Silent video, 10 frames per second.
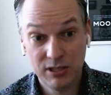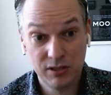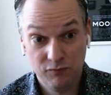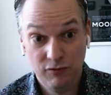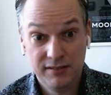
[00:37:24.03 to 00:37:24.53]
It
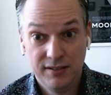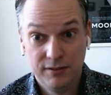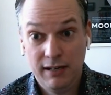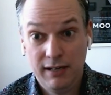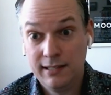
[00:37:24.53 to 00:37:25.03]
just runs as
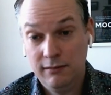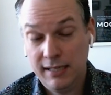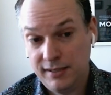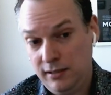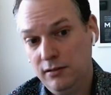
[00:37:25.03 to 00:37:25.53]
a regular
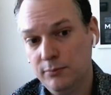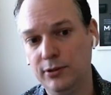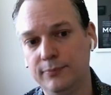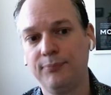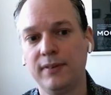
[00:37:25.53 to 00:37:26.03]
executable.